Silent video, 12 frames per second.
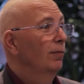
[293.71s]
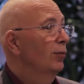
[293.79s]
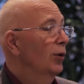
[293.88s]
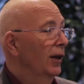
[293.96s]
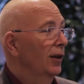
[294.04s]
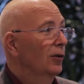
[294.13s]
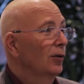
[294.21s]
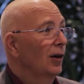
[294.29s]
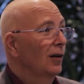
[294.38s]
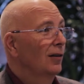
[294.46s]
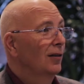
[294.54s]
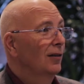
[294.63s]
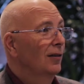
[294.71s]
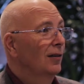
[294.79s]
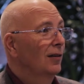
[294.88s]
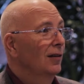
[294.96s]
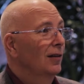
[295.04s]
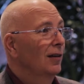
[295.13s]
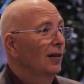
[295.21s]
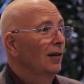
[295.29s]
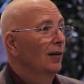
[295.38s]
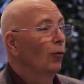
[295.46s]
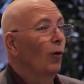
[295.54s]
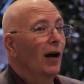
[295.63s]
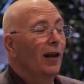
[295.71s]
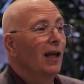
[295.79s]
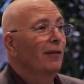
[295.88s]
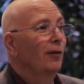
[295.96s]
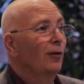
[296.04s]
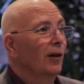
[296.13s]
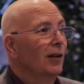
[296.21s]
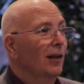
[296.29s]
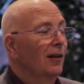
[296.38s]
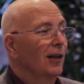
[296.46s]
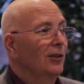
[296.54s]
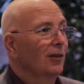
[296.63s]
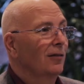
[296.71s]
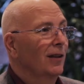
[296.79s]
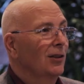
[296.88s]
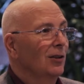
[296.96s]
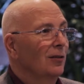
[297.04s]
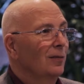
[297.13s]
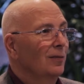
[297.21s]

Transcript: Pretty cool. Why do they have a vote at the international convention?